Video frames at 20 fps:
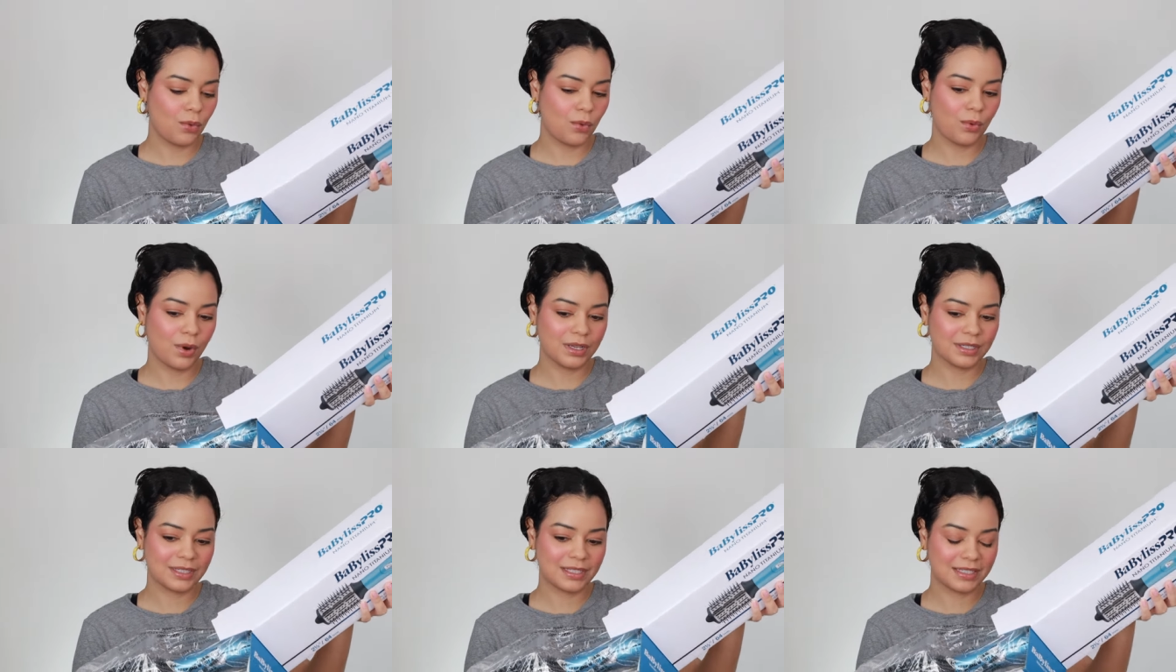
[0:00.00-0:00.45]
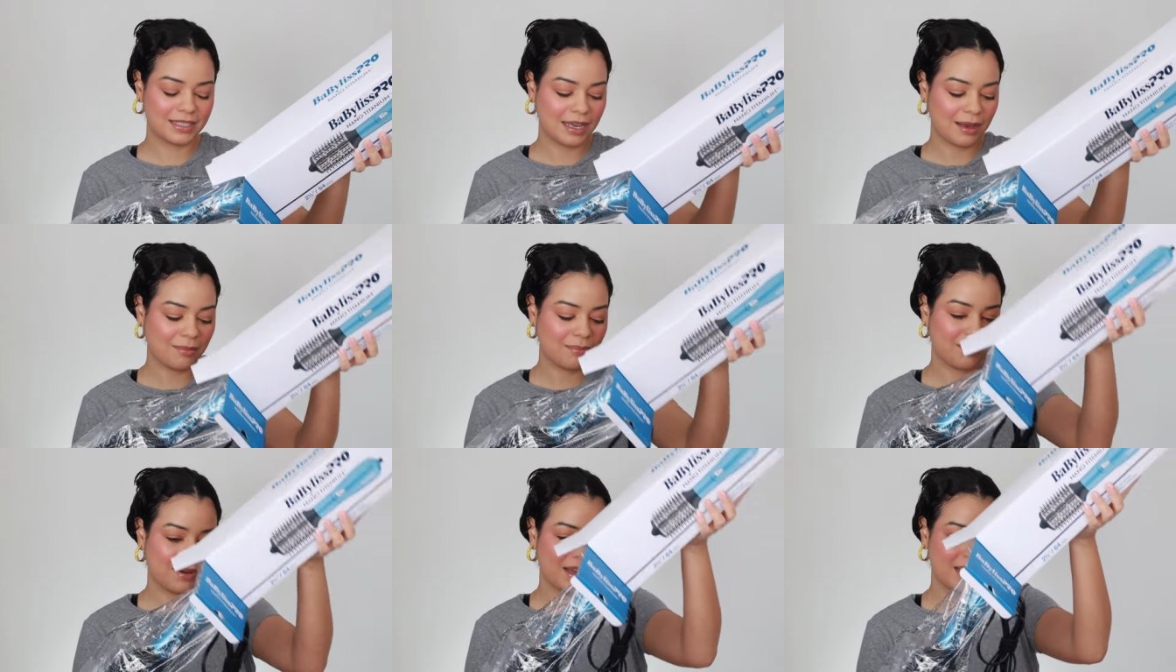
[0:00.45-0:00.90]

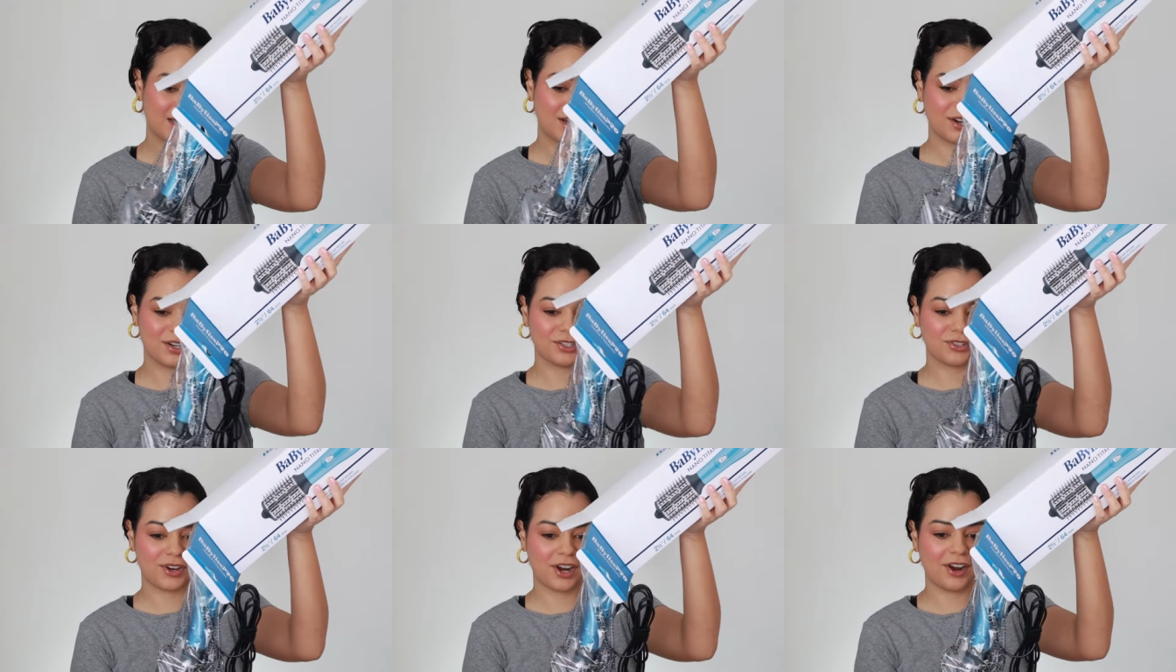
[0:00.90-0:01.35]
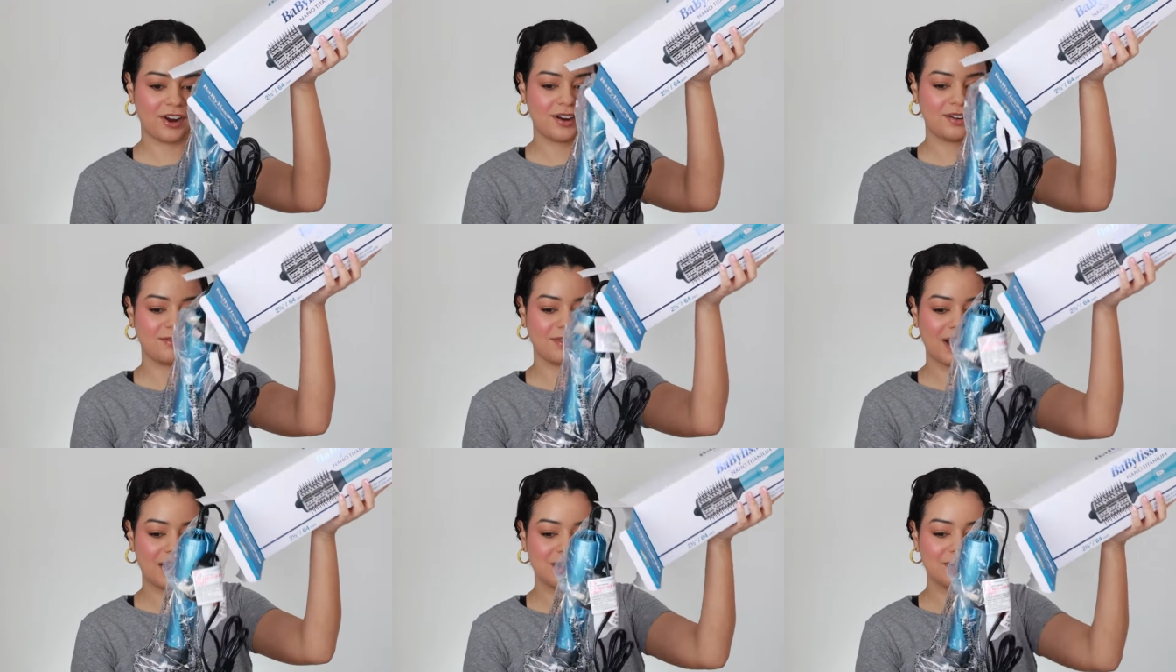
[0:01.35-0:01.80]
one-step hair dryer
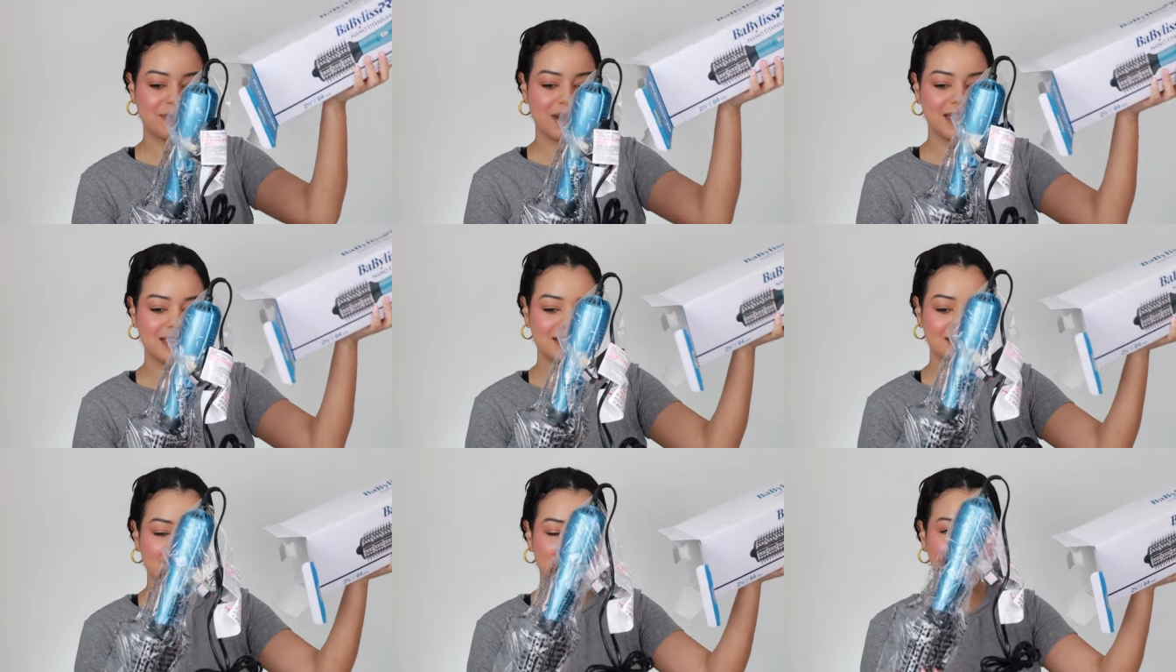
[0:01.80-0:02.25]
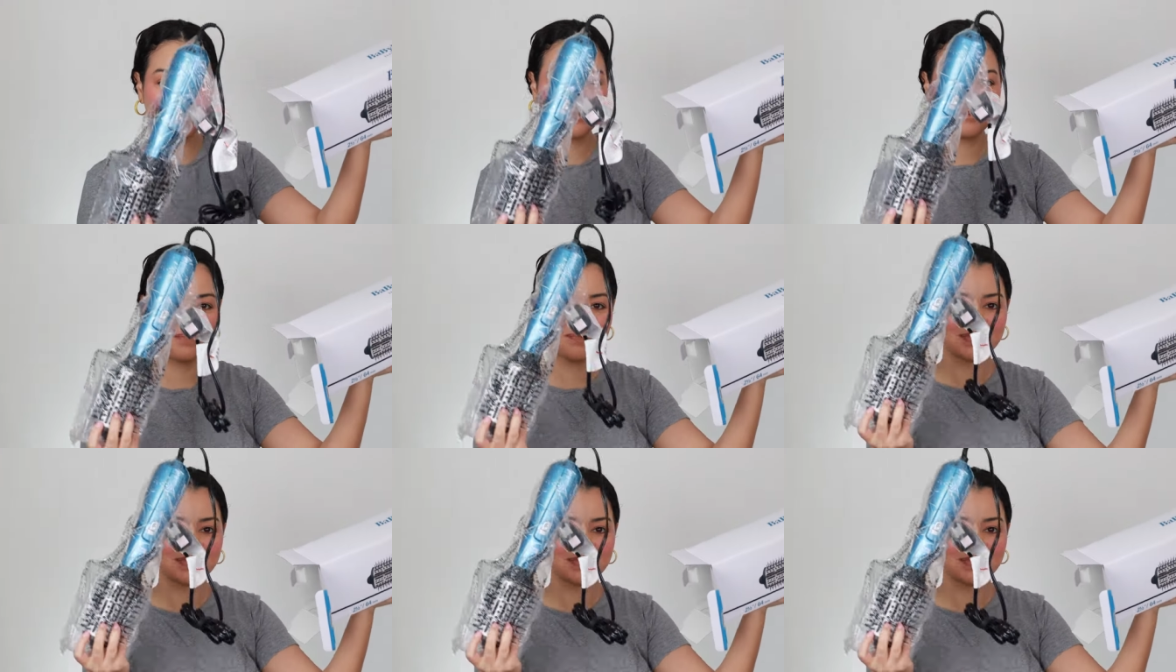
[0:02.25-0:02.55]
and volumizer